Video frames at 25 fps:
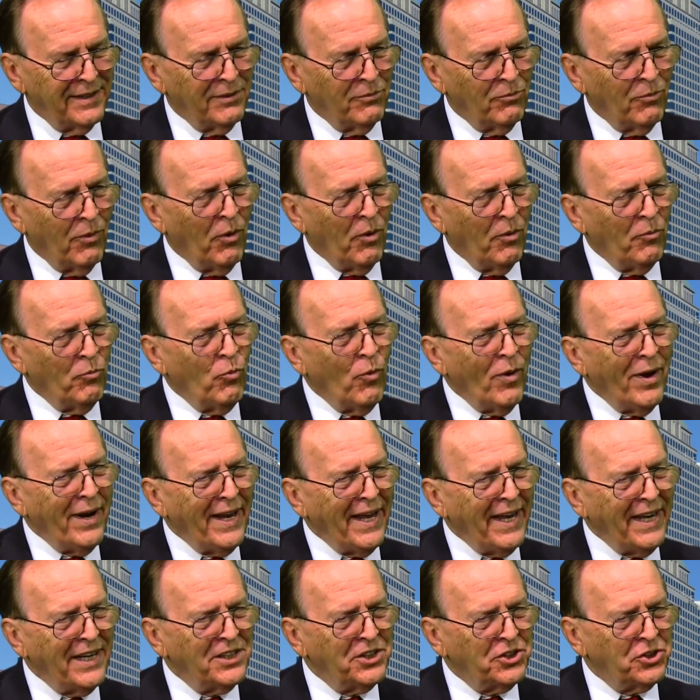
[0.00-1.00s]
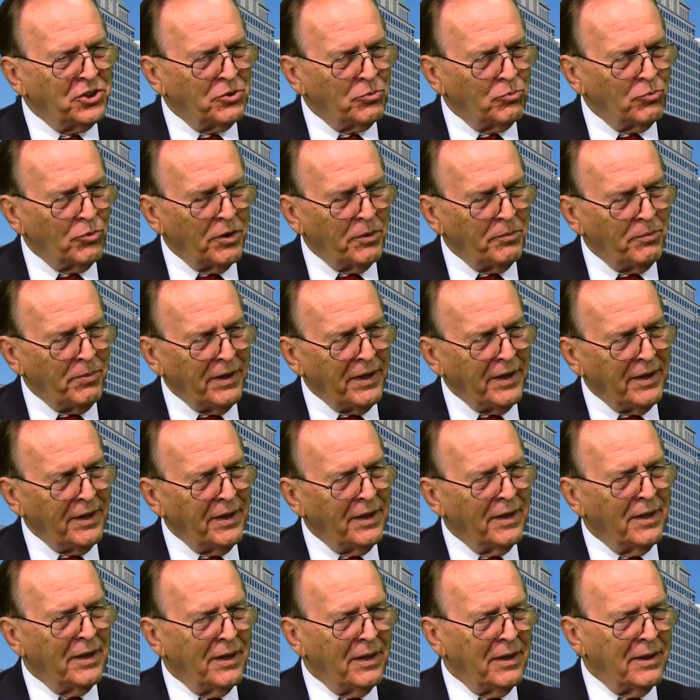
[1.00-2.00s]
what age would be
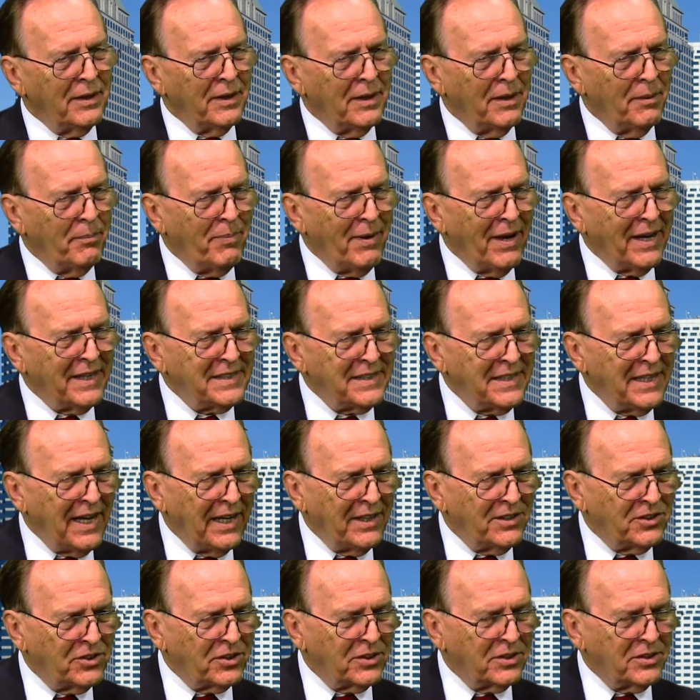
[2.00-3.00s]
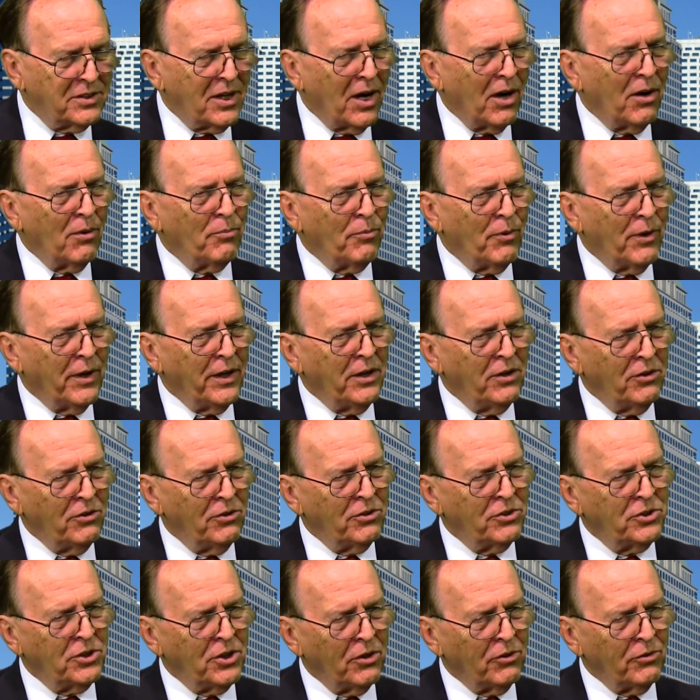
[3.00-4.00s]
the best age to start bringing your
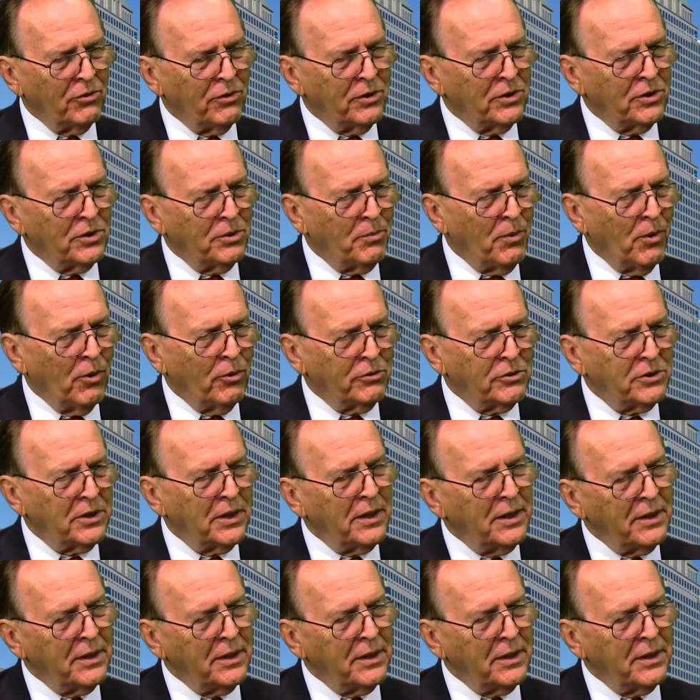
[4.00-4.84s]
children to MOSI?